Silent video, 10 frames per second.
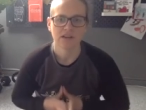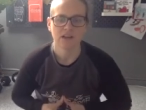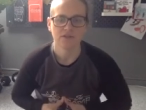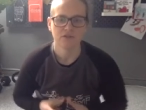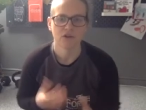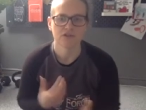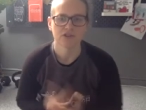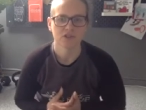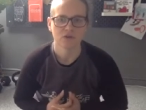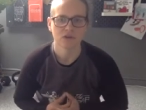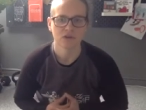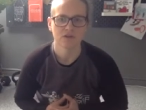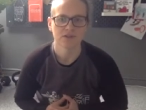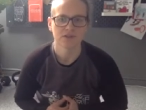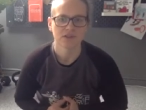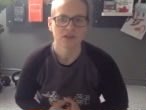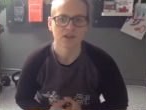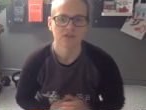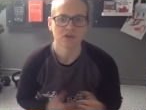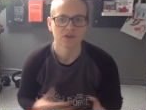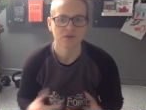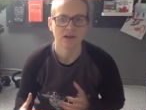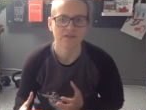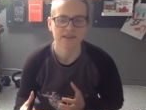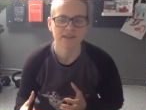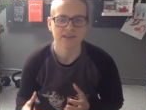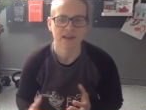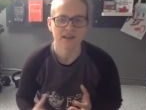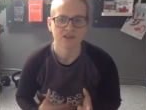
If not, just go close. You've got 12 each side,